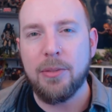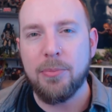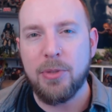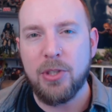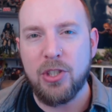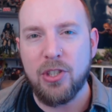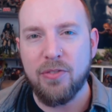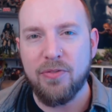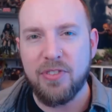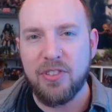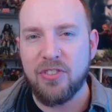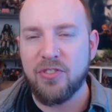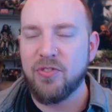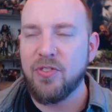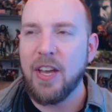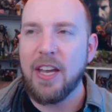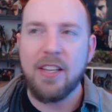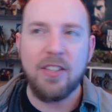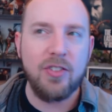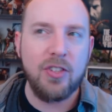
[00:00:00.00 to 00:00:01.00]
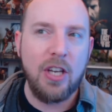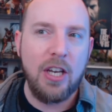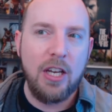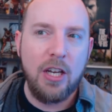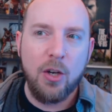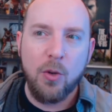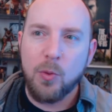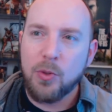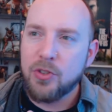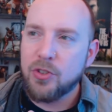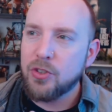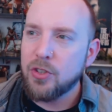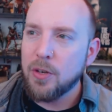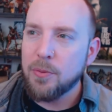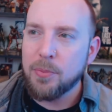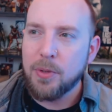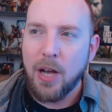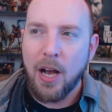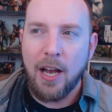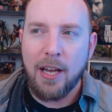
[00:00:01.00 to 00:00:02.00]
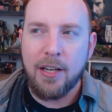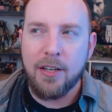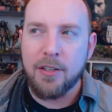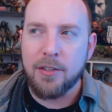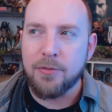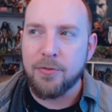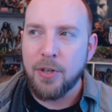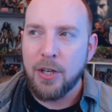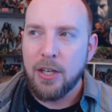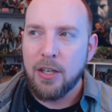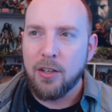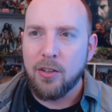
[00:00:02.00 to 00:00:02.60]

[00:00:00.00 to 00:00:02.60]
image of his face with some kind of